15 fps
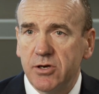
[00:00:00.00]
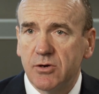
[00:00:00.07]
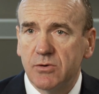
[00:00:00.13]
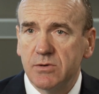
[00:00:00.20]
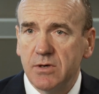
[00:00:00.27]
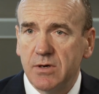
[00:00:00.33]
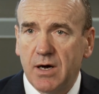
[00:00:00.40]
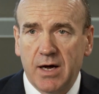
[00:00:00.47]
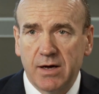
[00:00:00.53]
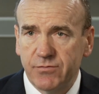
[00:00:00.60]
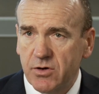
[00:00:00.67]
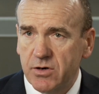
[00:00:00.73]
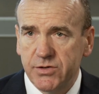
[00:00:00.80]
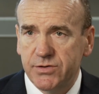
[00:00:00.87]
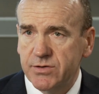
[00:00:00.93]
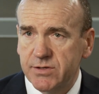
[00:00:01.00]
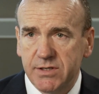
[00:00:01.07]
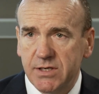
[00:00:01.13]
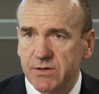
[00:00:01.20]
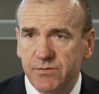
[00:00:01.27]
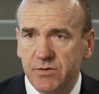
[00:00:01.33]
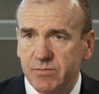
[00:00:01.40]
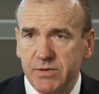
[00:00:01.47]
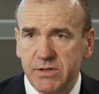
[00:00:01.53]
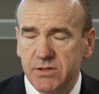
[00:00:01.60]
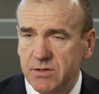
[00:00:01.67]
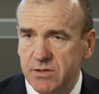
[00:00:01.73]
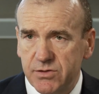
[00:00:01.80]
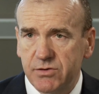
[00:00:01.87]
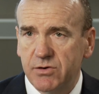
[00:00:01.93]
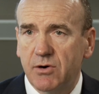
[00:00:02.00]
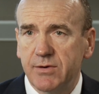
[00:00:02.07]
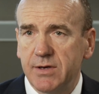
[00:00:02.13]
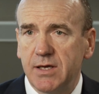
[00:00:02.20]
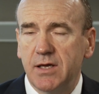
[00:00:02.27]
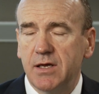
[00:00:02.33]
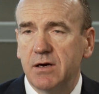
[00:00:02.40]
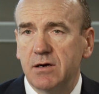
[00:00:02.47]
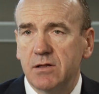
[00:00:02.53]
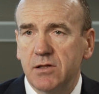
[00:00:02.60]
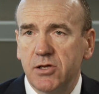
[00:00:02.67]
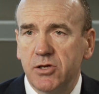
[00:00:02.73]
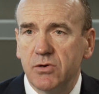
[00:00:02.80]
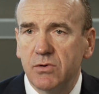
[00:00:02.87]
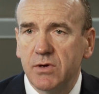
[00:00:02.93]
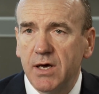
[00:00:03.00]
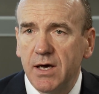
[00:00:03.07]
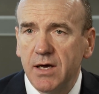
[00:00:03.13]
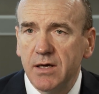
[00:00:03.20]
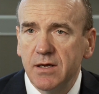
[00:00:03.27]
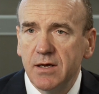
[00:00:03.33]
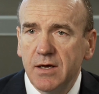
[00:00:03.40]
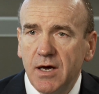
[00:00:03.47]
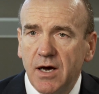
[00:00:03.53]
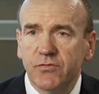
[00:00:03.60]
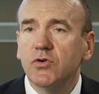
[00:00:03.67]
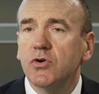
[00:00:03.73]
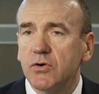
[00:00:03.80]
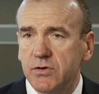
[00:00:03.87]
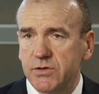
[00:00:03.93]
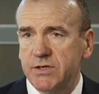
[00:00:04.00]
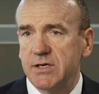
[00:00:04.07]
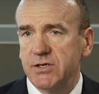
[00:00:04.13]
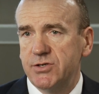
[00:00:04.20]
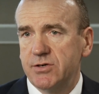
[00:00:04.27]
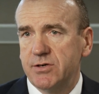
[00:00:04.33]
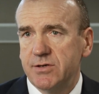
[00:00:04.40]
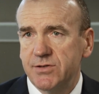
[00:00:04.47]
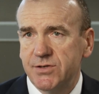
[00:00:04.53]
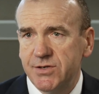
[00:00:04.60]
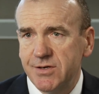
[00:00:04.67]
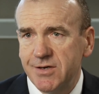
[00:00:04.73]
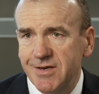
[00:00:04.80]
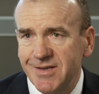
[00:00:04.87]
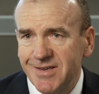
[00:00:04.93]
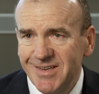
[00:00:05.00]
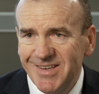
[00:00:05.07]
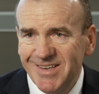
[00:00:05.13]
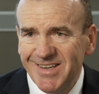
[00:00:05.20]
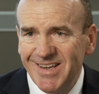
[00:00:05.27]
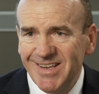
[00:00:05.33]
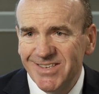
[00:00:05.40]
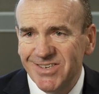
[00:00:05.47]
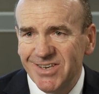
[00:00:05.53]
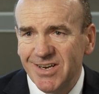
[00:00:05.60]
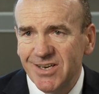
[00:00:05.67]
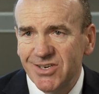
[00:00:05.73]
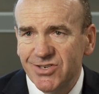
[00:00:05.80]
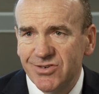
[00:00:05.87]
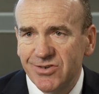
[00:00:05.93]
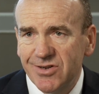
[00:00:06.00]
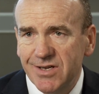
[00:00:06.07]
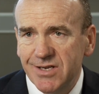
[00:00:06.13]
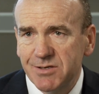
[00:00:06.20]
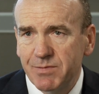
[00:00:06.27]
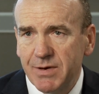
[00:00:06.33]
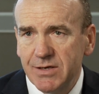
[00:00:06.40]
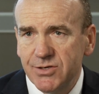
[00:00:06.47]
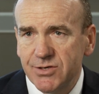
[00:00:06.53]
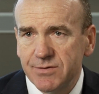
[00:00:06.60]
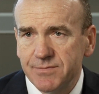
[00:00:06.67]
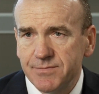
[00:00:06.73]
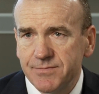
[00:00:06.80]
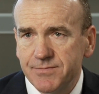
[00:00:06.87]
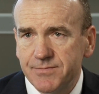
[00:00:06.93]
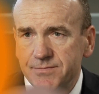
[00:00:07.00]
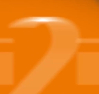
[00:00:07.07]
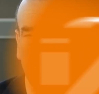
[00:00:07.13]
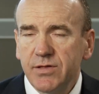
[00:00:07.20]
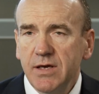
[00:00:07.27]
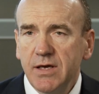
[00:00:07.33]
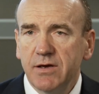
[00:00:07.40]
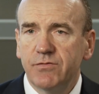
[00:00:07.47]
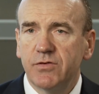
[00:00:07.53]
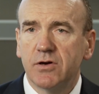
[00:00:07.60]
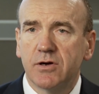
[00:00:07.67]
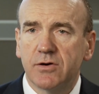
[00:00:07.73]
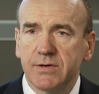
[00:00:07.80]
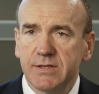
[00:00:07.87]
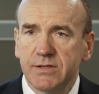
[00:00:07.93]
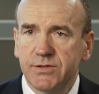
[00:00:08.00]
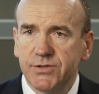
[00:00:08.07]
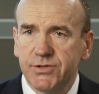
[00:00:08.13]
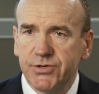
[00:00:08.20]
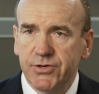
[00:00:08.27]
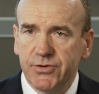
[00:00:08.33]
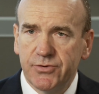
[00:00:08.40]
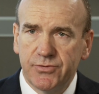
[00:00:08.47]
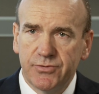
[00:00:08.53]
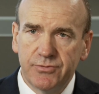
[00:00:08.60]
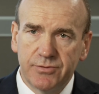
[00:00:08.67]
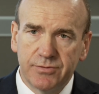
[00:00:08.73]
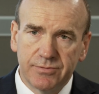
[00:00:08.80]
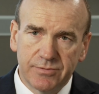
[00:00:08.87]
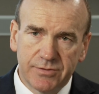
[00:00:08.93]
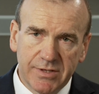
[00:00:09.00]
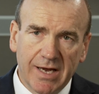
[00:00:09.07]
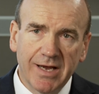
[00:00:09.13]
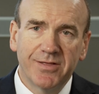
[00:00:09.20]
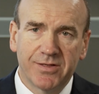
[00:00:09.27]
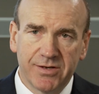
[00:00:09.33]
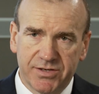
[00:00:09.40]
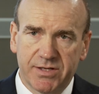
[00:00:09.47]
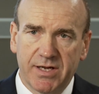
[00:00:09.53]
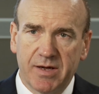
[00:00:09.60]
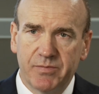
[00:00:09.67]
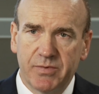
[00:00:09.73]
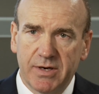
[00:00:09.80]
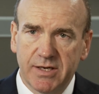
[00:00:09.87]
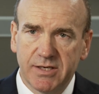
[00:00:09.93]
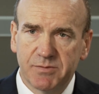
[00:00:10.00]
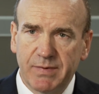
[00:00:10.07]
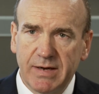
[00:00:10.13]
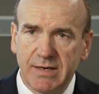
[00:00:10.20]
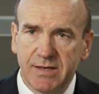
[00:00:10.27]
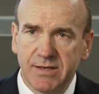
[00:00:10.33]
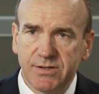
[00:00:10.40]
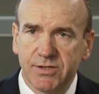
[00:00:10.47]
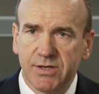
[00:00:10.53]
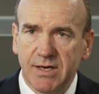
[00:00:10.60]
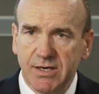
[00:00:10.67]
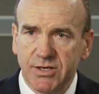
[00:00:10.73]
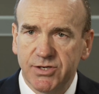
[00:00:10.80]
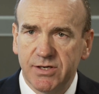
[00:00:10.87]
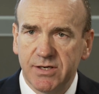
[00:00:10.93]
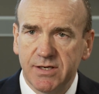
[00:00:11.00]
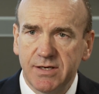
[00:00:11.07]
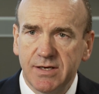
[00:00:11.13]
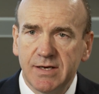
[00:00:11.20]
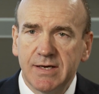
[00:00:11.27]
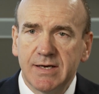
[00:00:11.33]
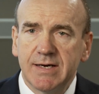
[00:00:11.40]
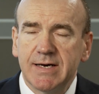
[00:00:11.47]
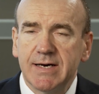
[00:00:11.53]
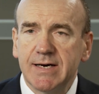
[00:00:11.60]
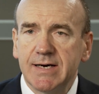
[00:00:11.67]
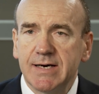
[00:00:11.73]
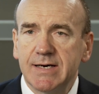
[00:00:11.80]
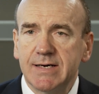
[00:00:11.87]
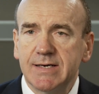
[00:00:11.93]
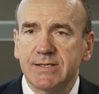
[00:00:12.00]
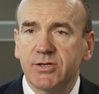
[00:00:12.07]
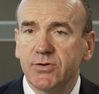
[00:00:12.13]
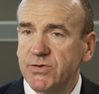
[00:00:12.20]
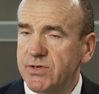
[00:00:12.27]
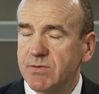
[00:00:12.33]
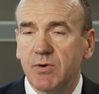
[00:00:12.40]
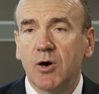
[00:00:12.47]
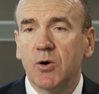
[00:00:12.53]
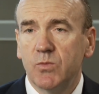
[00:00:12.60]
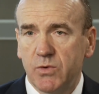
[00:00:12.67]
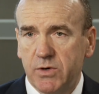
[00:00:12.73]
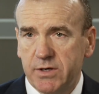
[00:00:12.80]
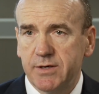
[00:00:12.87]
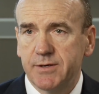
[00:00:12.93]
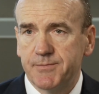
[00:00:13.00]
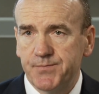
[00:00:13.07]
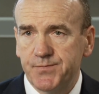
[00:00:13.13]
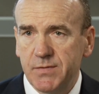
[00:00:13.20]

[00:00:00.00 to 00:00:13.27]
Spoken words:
You know, I've got a successful business growing here in the UK. Of course I should consider international expansion. I think if you're going to take the step and expand internationally, do some homework.